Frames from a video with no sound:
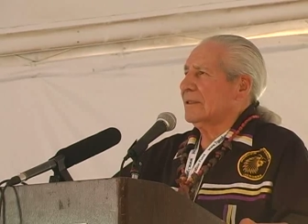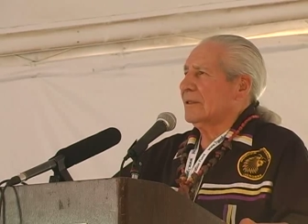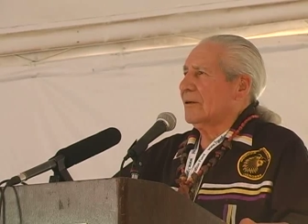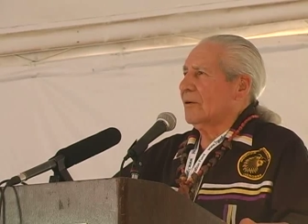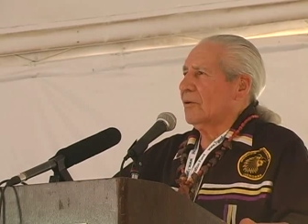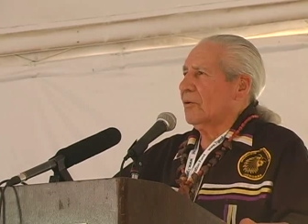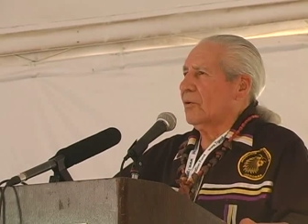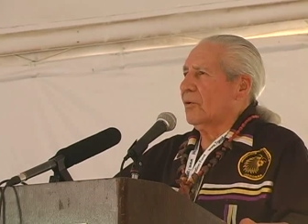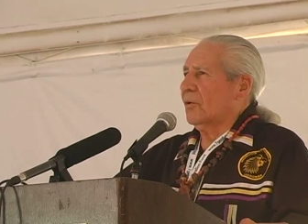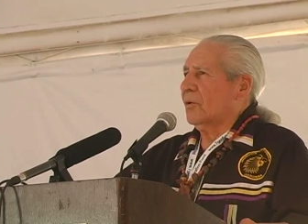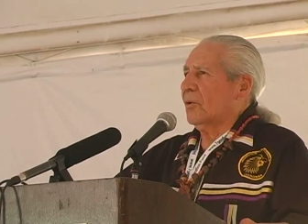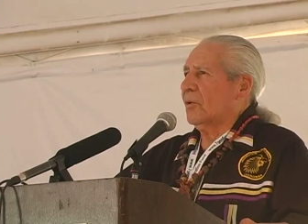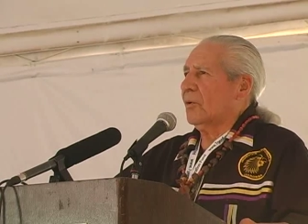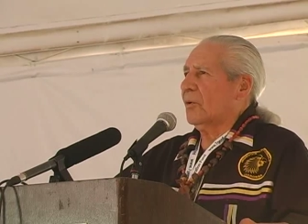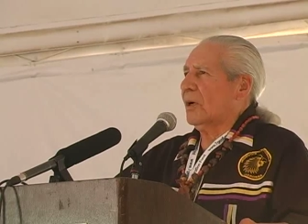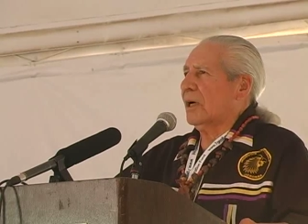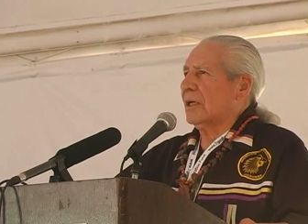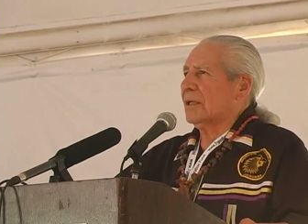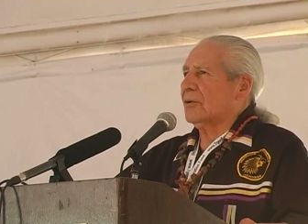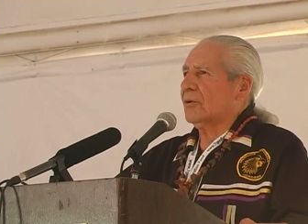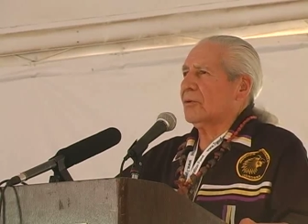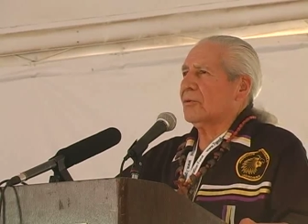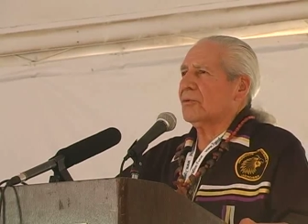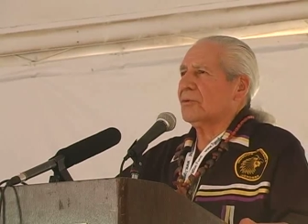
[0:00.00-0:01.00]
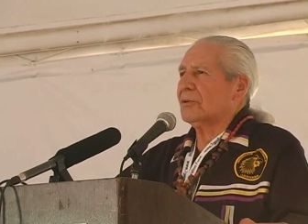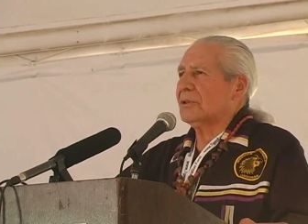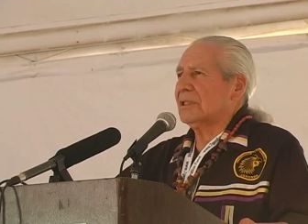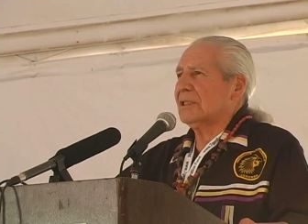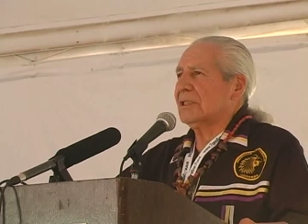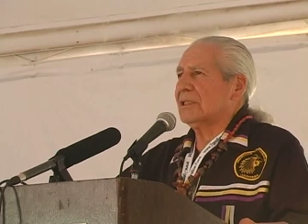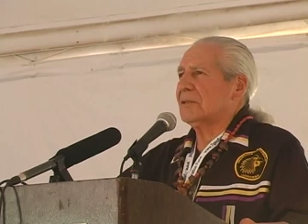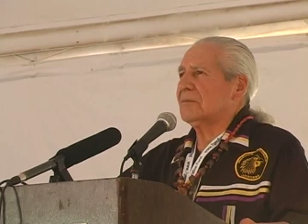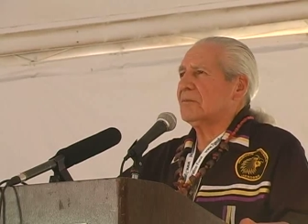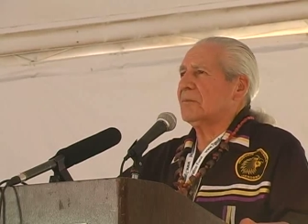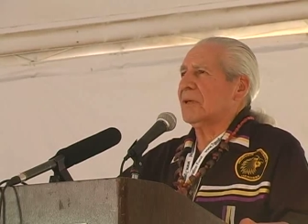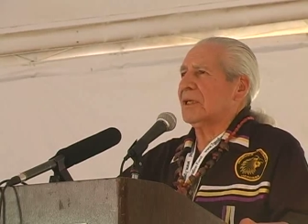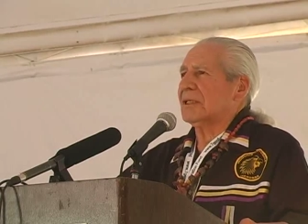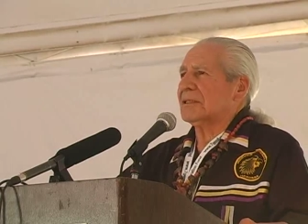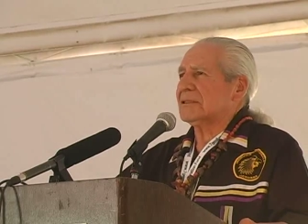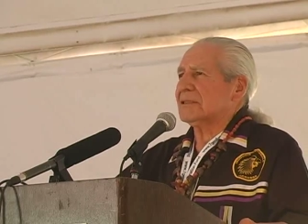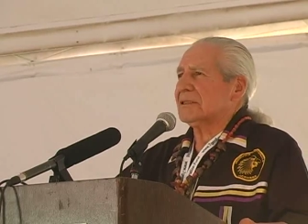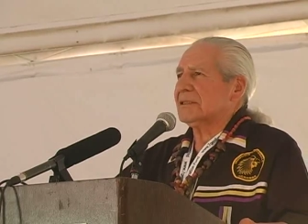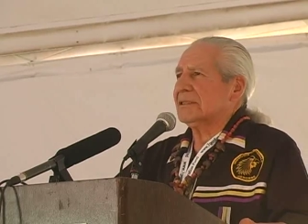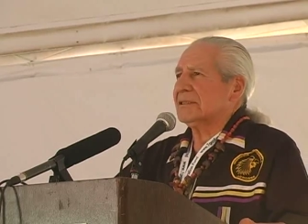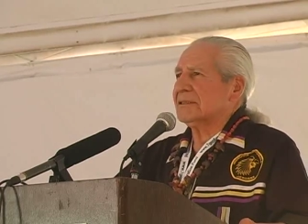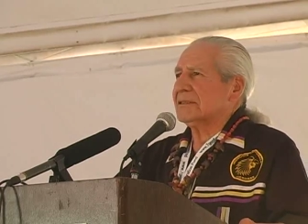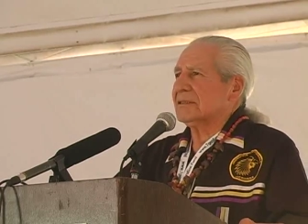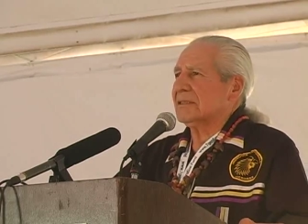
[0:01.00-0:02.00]
oh, I don't need much,
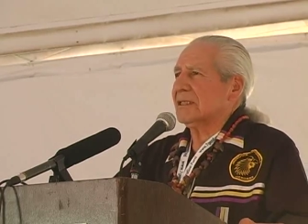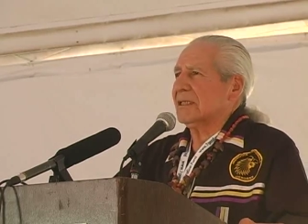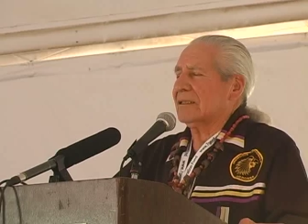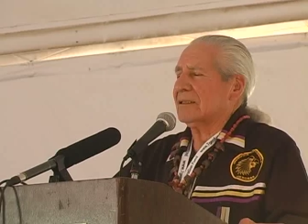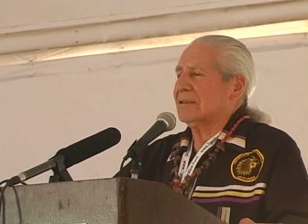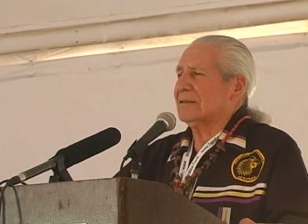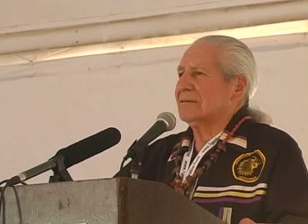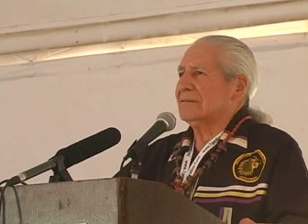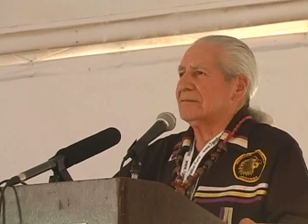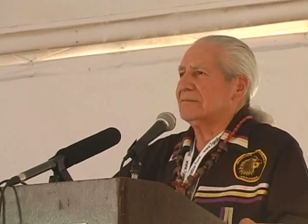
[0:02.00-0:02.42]
he said.